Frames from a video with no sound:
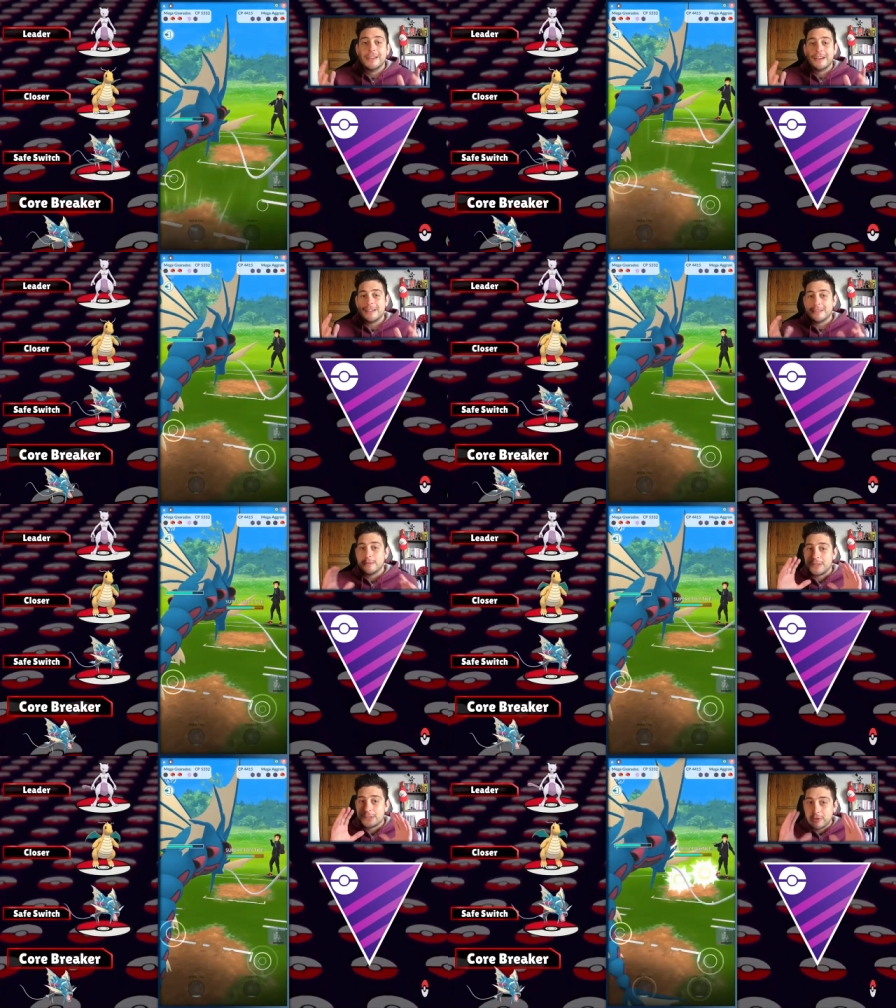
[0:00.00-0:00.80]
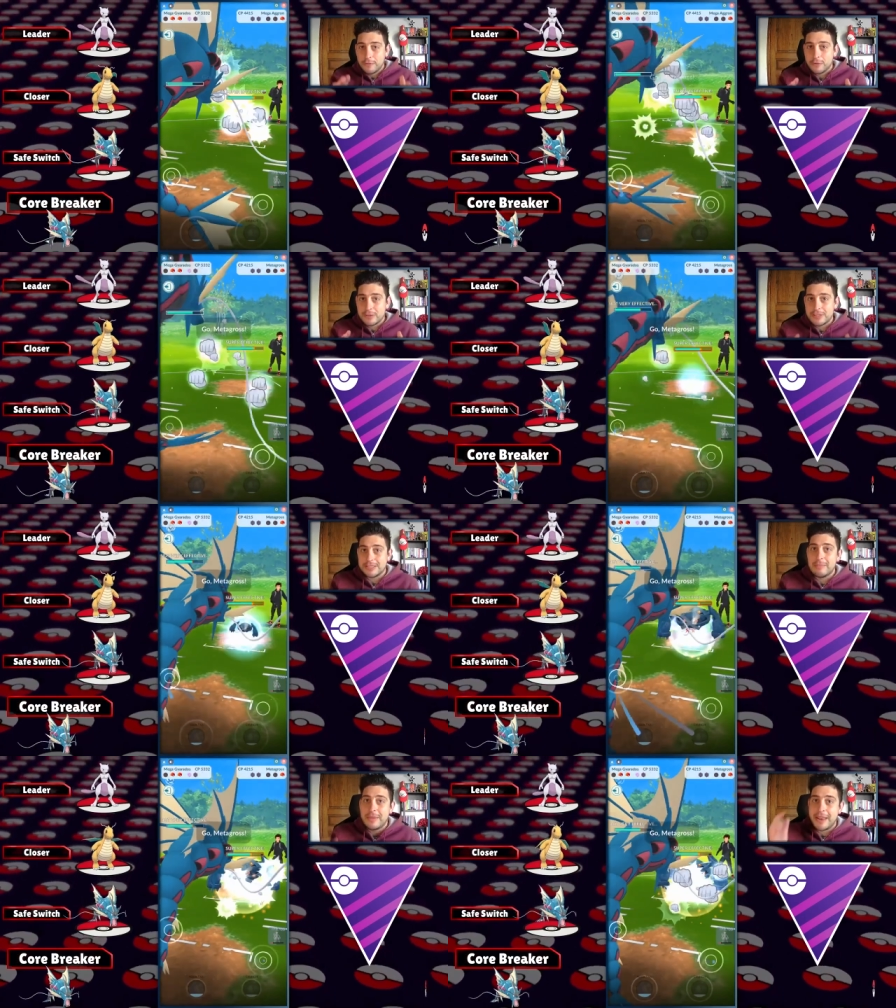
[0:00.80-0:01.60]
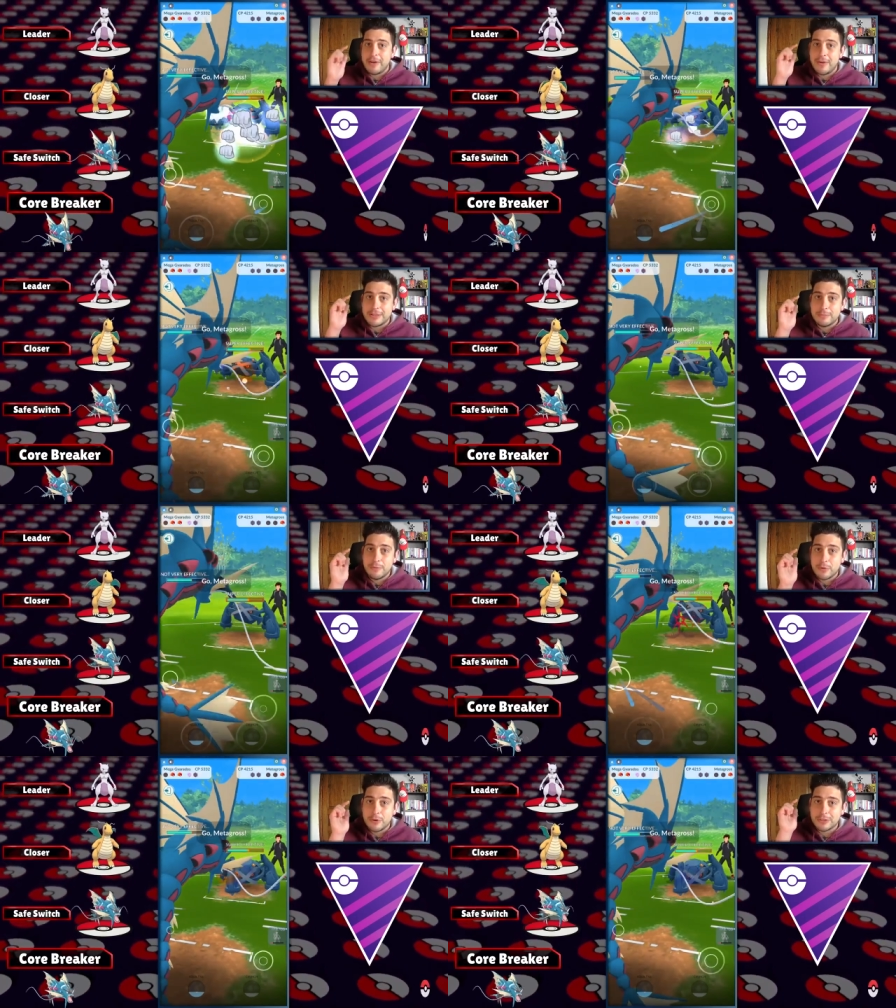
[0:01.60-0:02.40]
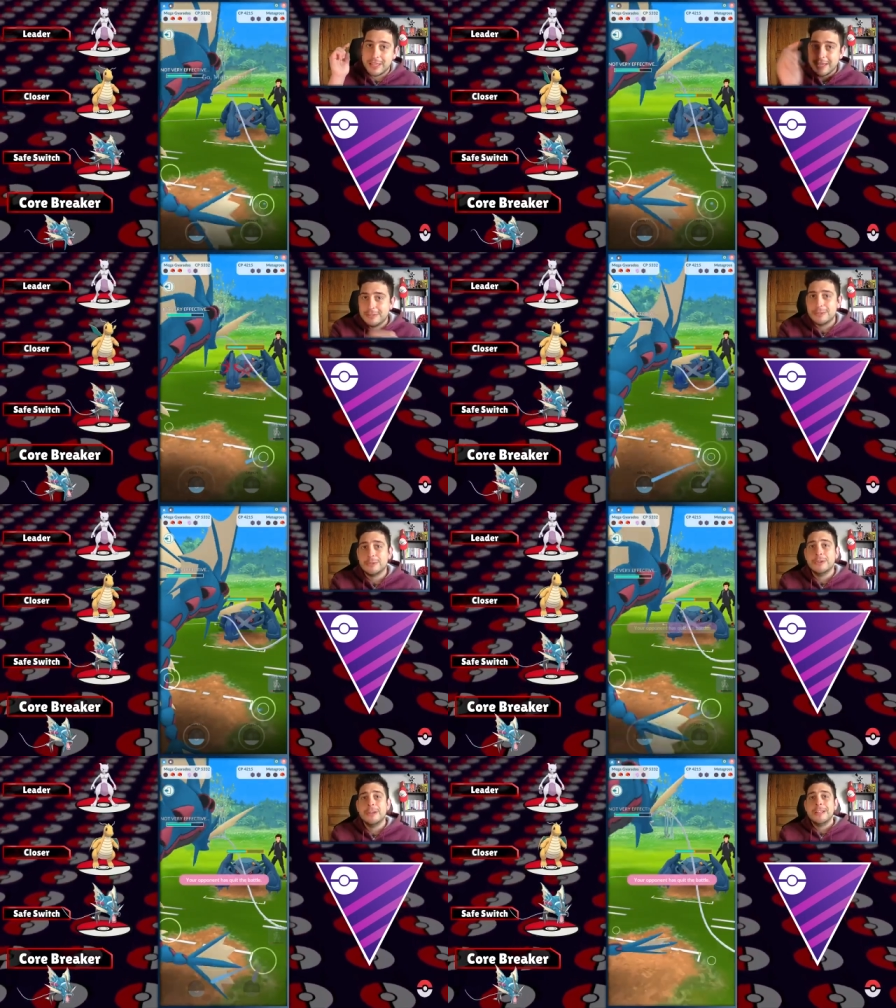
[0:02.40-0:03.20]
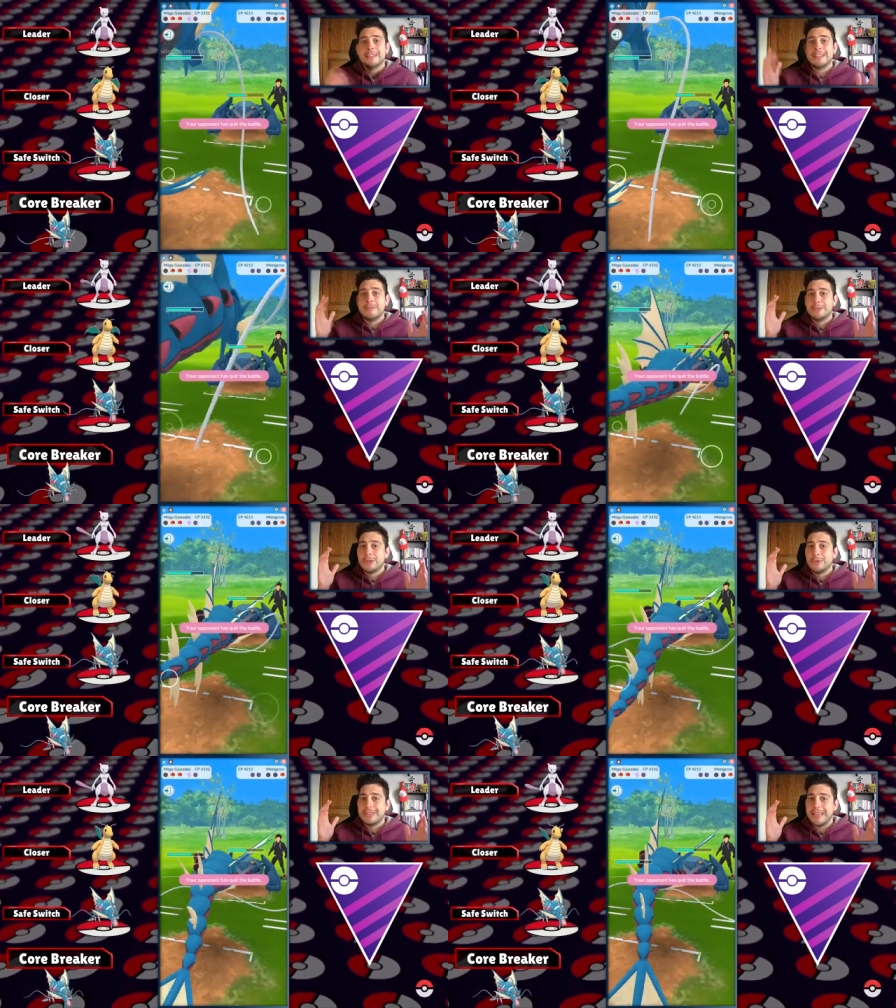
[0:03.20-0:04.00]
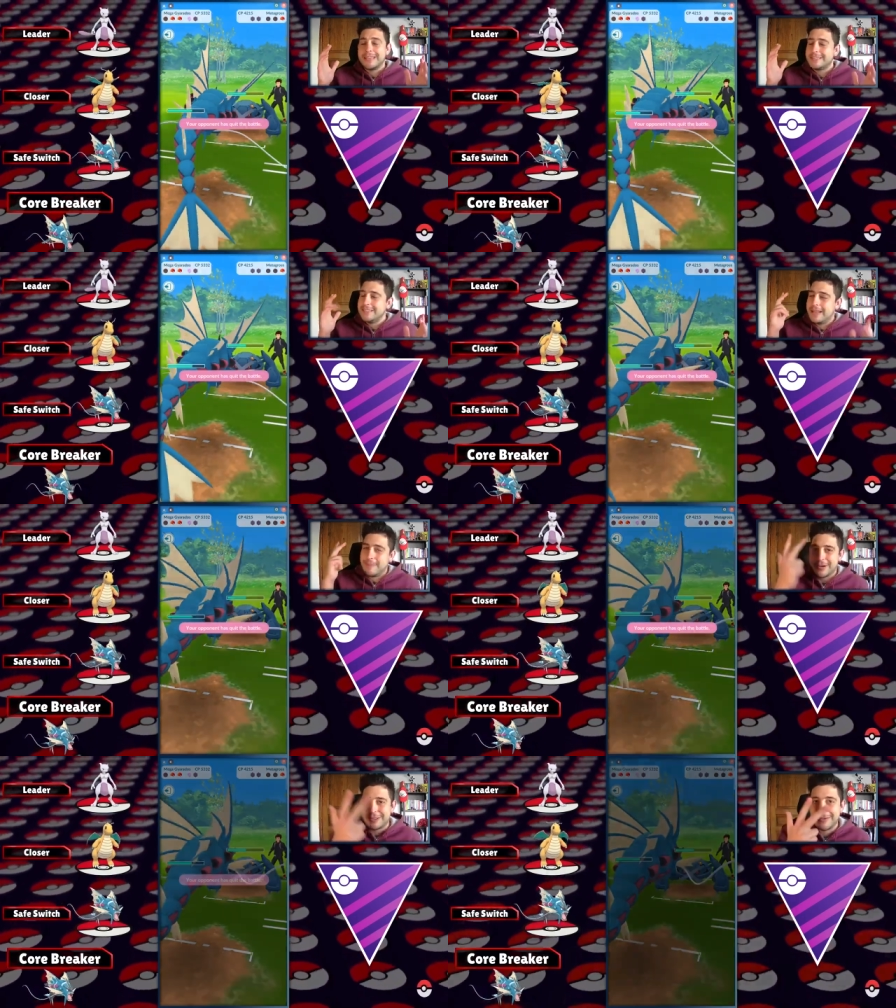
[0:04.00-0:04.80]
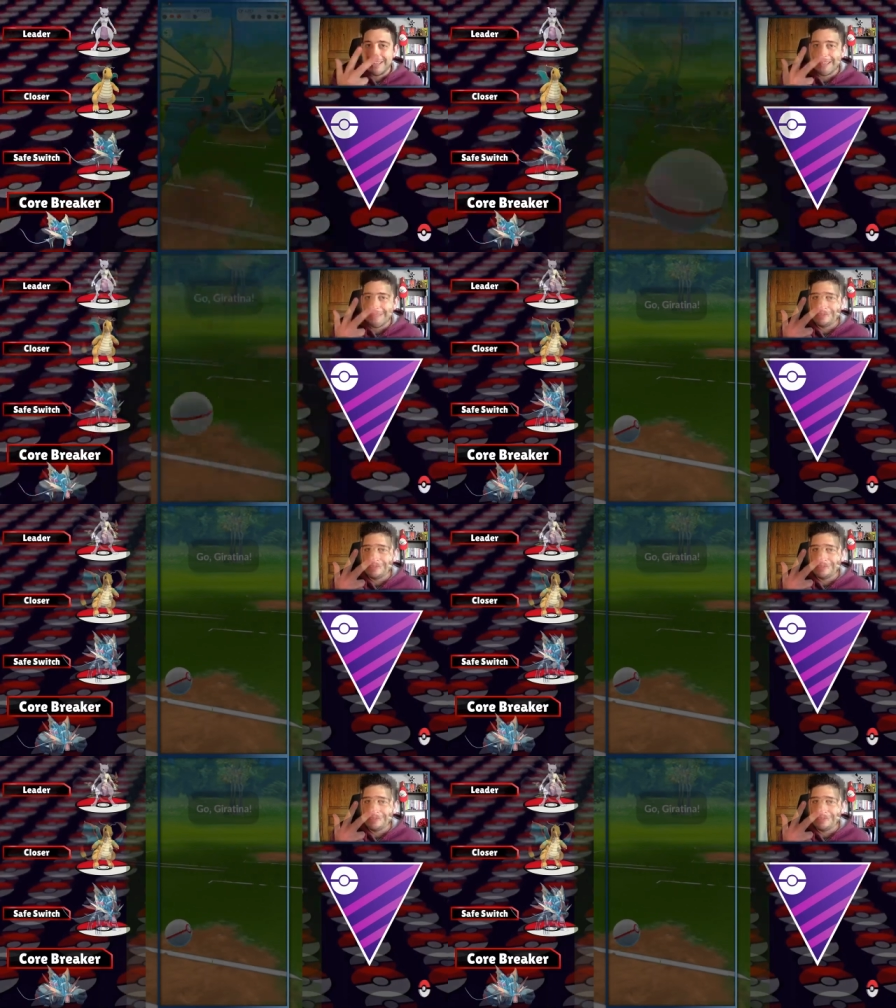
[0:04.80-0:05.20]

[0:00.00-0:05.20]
Uh, so that's all for this team and now let's move forward into Team Showcase number 3.